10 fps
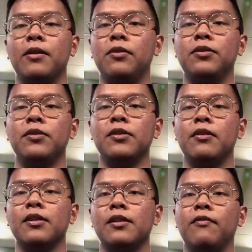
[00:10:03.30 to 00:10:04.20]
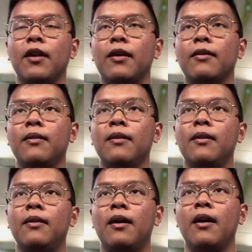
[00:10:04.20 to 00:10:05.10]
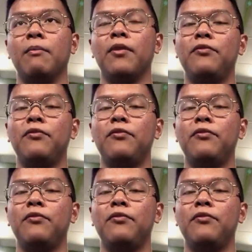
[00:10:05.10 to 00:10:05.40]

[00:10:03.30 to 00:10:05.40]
my go-to cigarettes if like I'm not